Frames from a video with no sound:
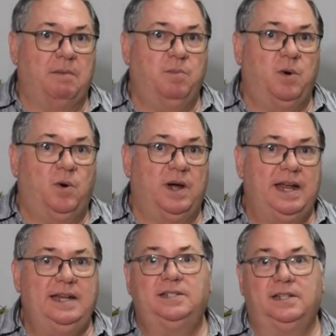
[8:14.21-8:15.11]
more
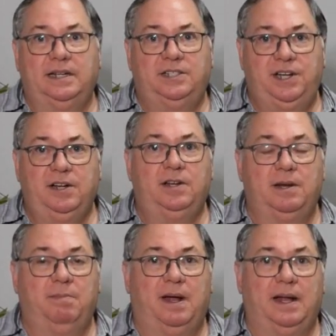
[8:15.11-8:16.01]
easily
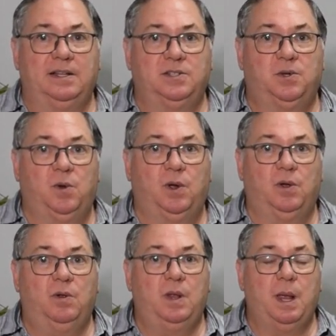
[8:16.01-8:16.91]
shielded by the
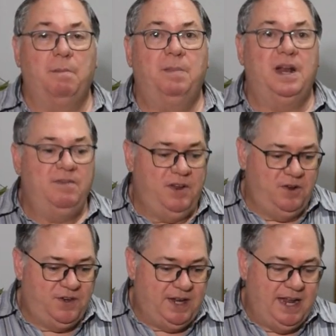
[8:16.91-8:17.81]
soil but if
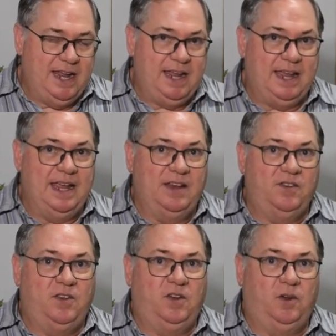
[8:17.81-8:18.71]
you dig
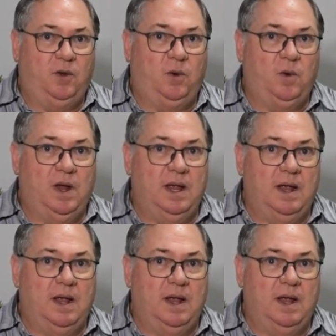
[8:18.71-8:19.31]
into